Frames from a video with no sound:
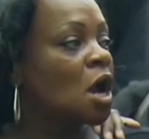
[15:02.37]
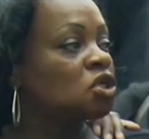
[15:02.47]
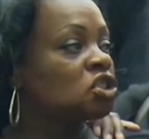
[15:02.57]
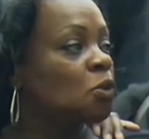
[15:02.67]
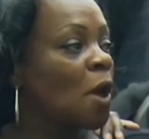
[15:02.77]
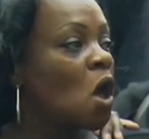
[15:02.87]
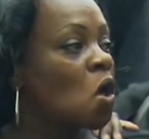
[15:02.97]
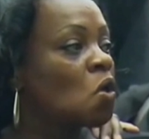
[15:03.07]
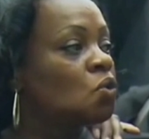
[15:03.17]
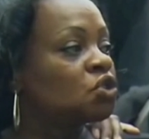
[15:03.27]
are
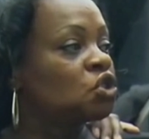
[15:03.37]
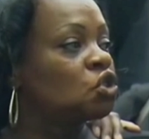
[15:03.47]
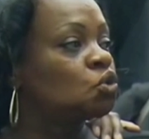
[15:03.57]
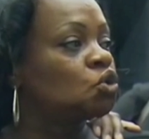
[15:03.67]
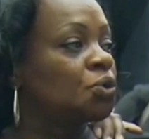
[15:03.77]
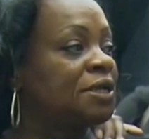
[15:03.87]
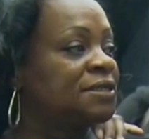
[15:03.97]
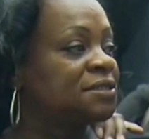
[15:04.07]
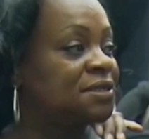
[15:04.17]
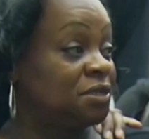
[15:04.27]
supposed to
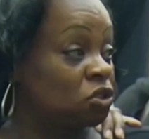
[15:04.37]
treat